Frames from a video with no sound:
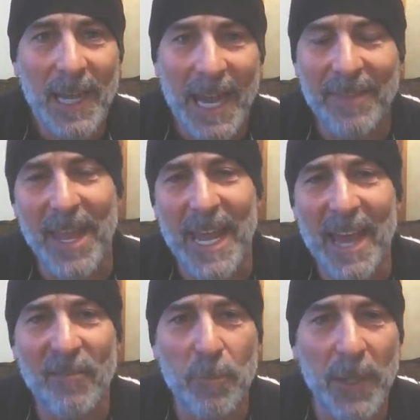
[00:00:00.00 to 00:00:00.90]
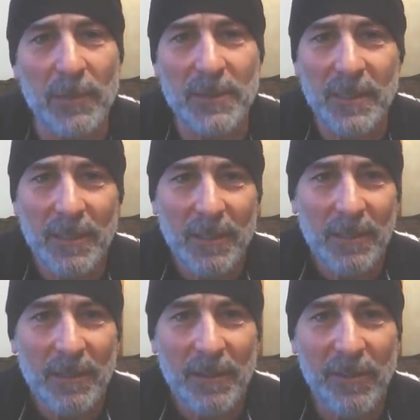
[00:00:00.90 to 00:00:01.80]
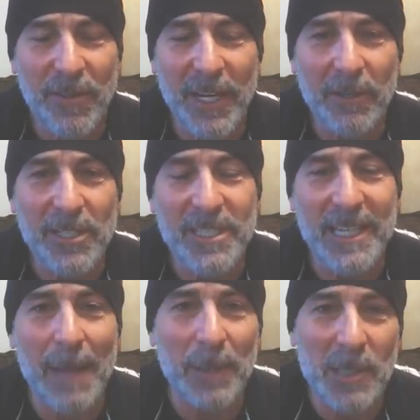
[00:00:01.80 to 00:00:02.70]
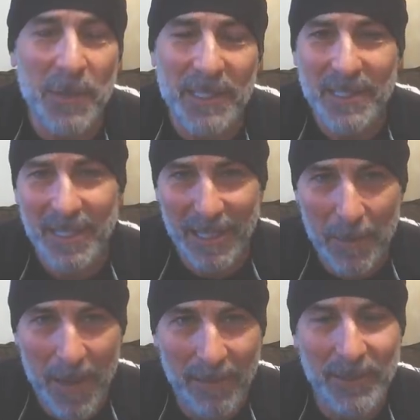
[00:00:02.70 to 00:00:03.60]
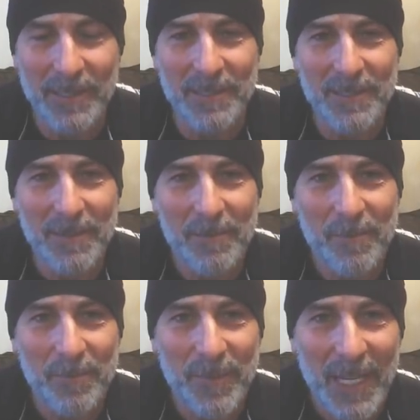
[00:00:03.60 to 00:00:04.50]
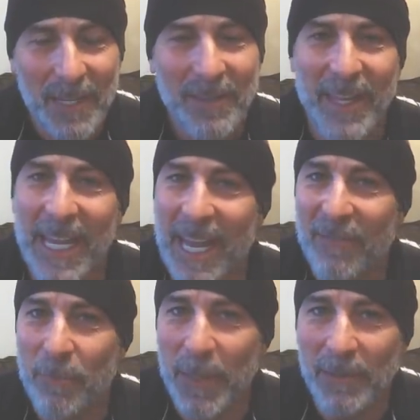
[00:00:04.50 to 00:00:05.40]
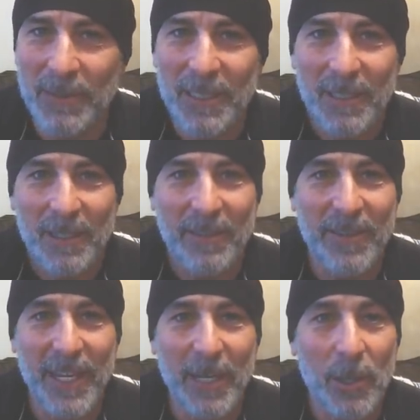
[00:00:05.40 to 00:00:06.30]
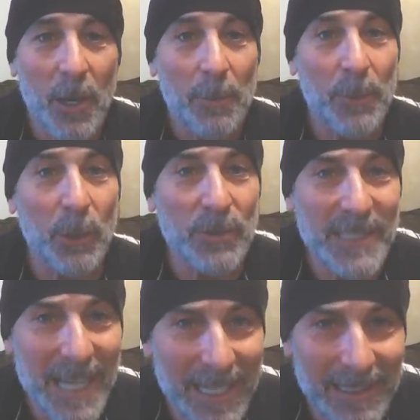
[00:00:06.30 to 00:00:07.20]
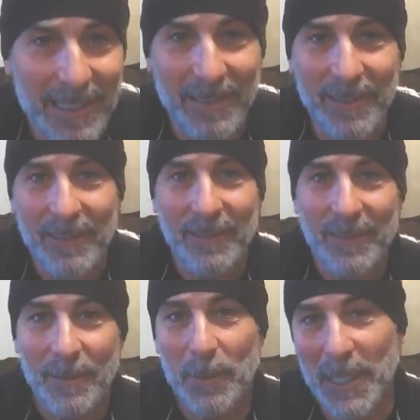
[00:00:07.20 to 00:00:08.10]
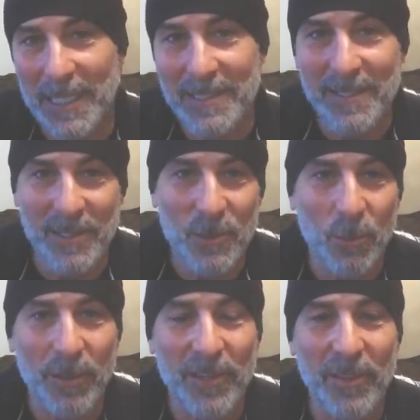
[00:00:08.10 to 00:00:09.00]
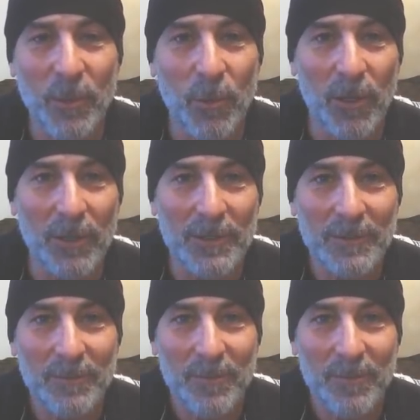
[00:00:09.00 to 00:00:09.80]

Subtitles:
And they have built their establishments in the mountains. They have built their protected places within the world.